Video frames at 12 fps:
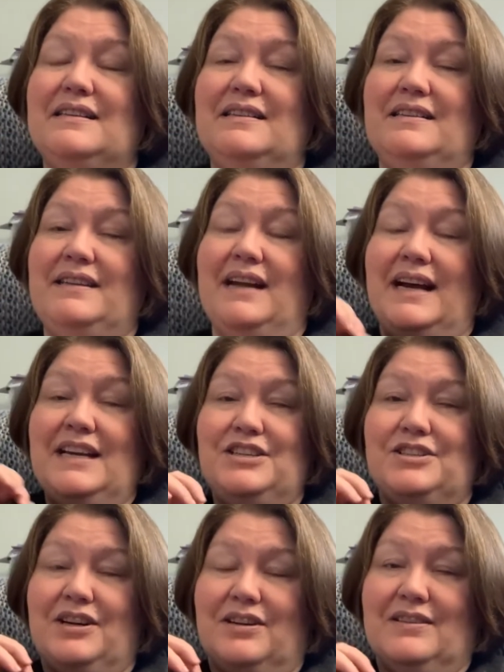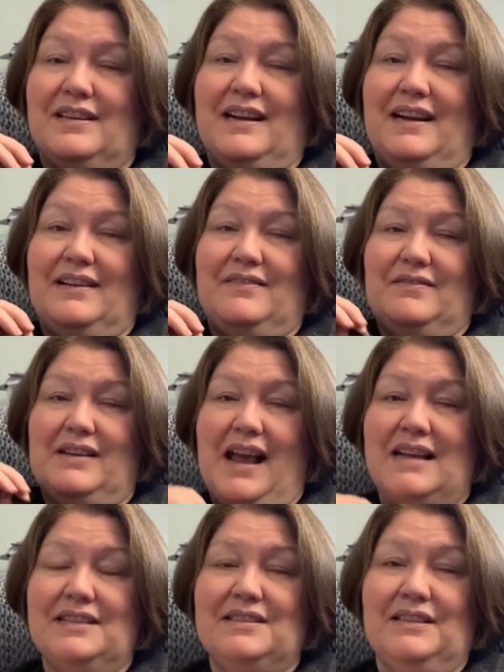night shirt that I
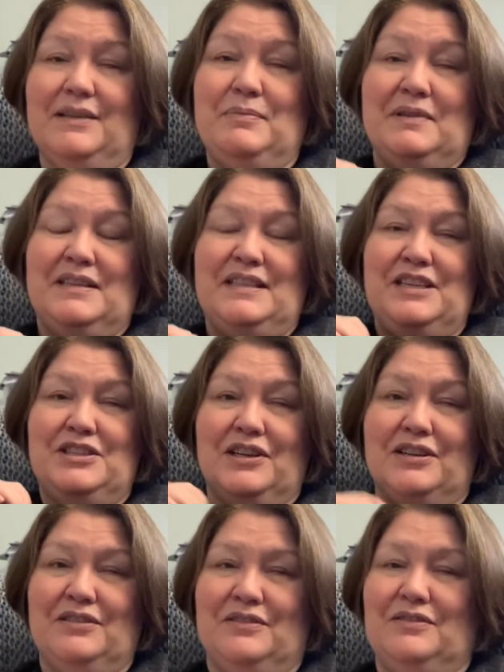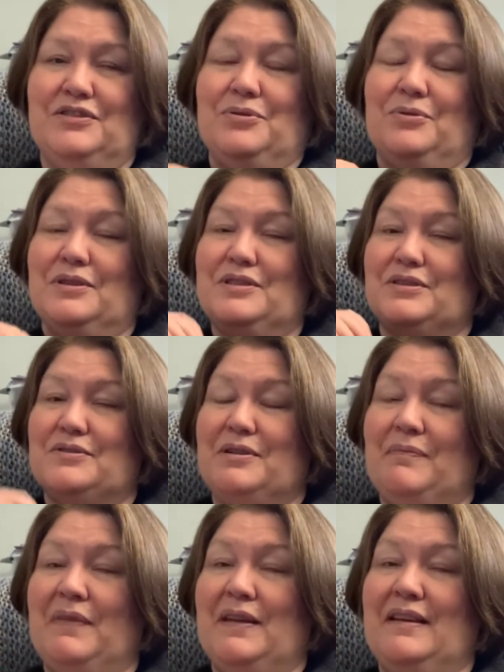sleep in t-shirt and shorts or
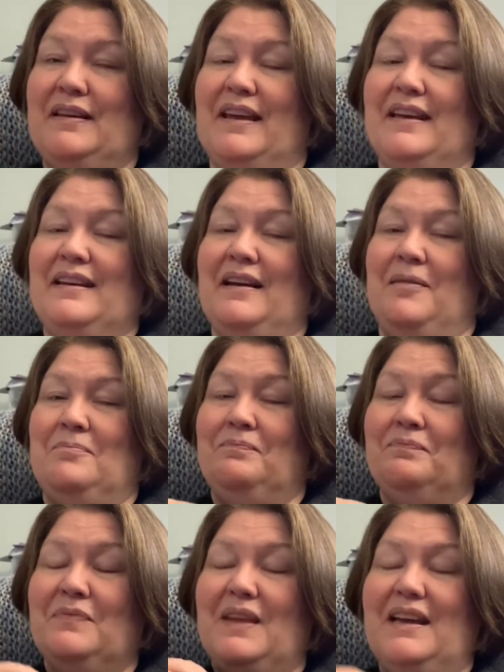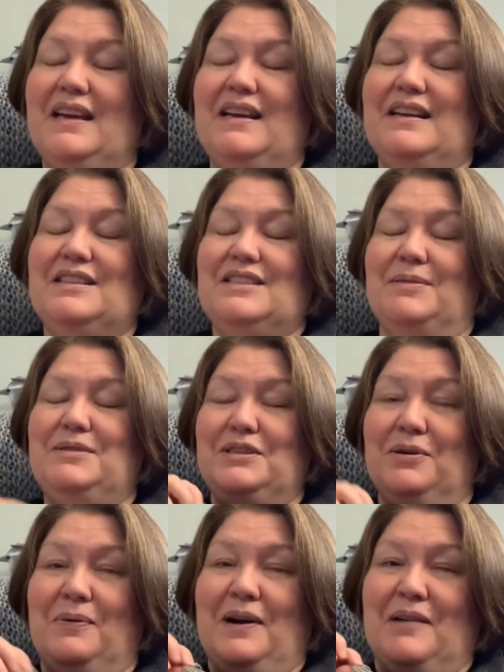something. And so I'm
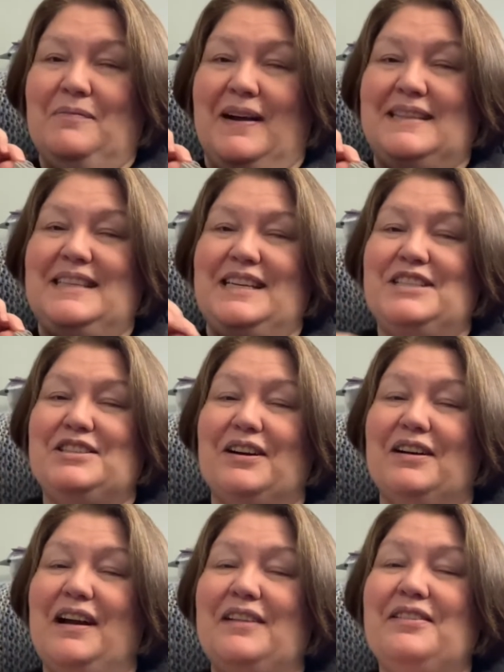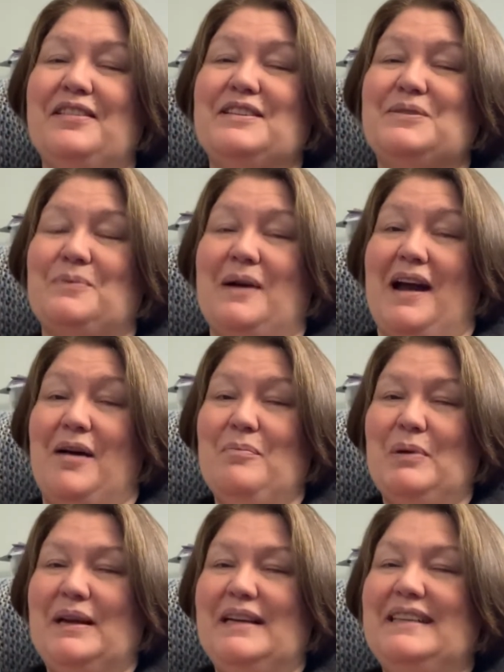still wearing my t-shirt under this wrap.
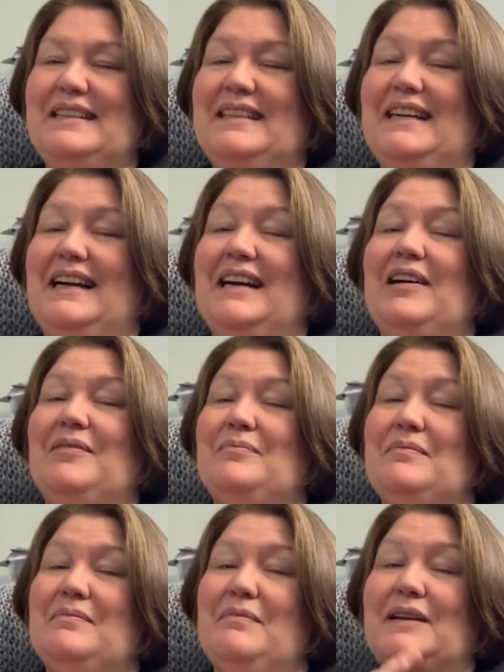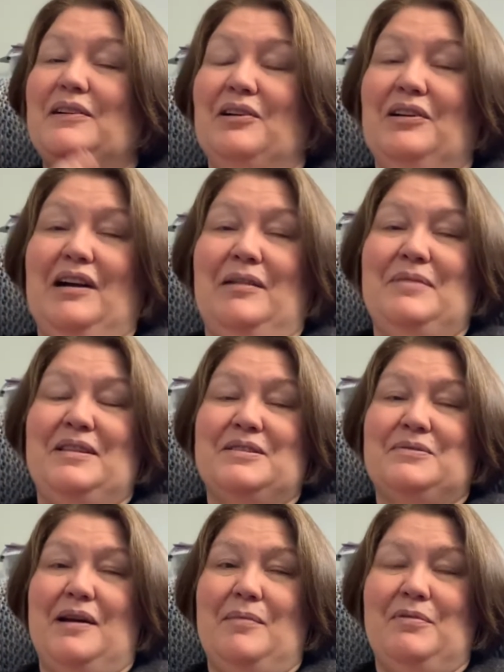My daughter got me this
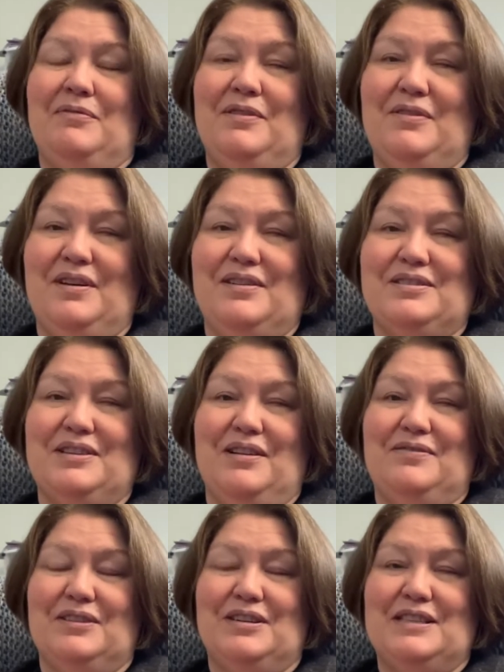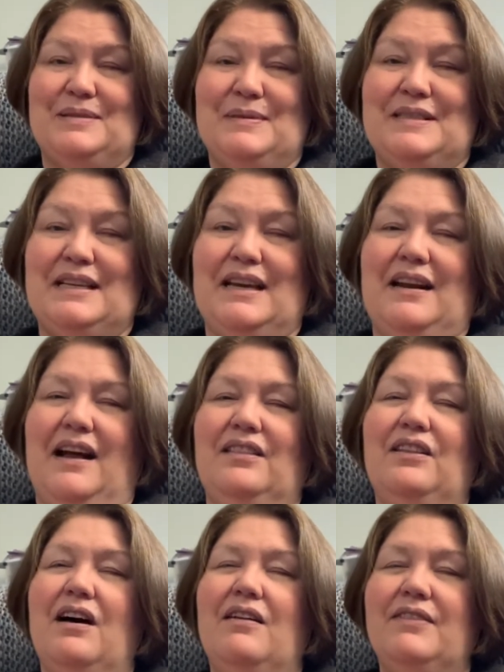wrap a few years ago for Christmas, and I
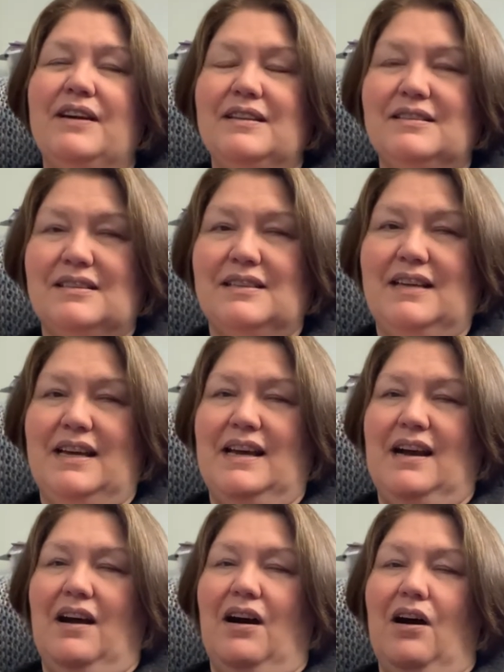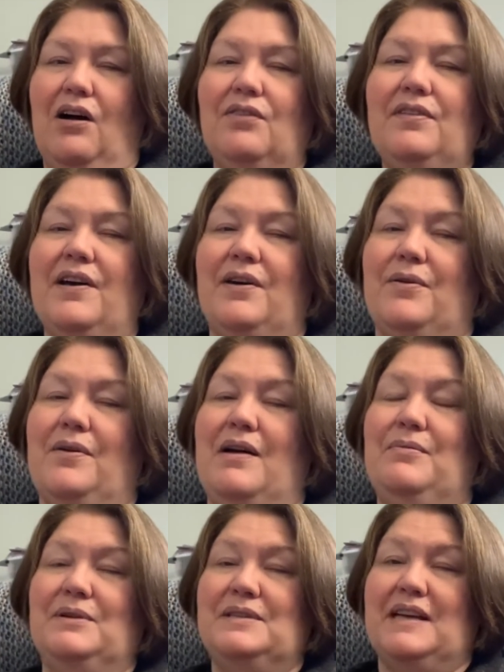love it. Although I
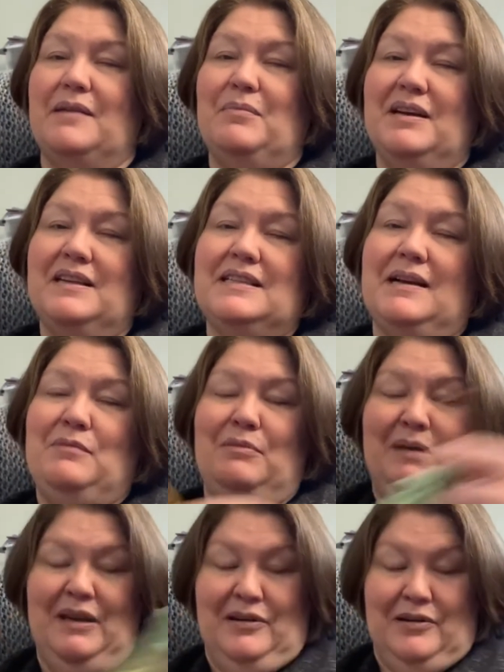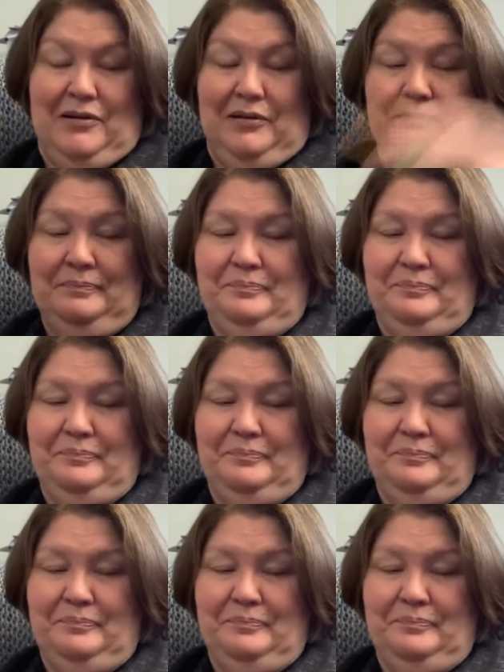will say, because I'm a big girl,